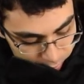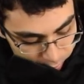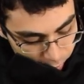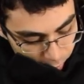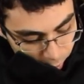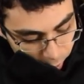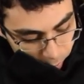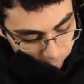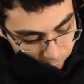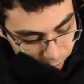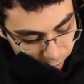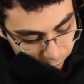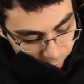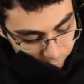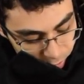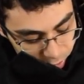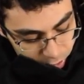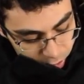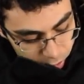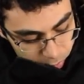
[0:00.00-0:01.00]
arm, you have
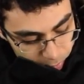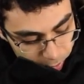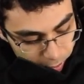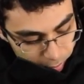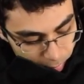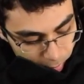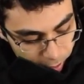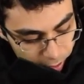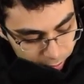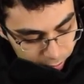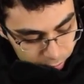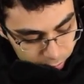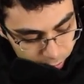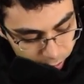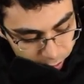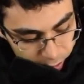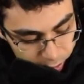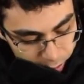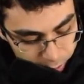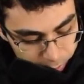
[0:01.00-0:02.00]
these two pen pockets
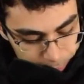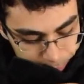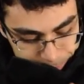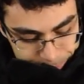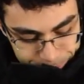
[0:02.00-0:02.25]
right here.